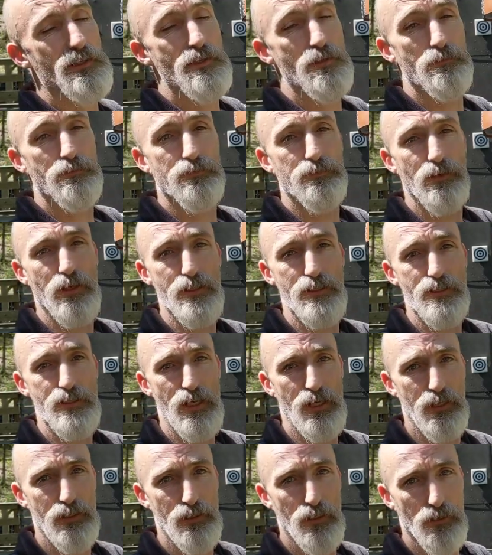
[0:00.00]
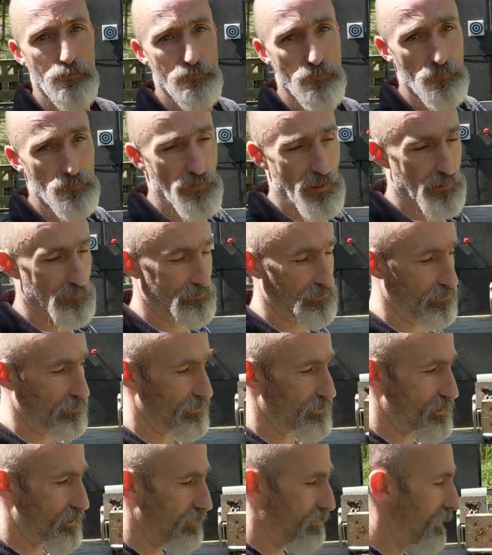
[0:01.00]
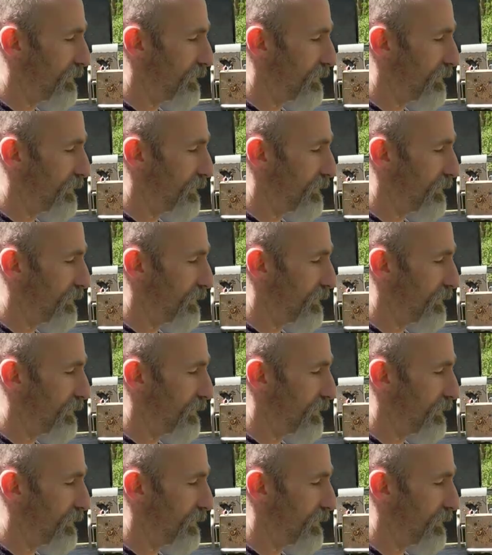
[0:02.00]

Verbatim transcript: is the front sight of the rifle. So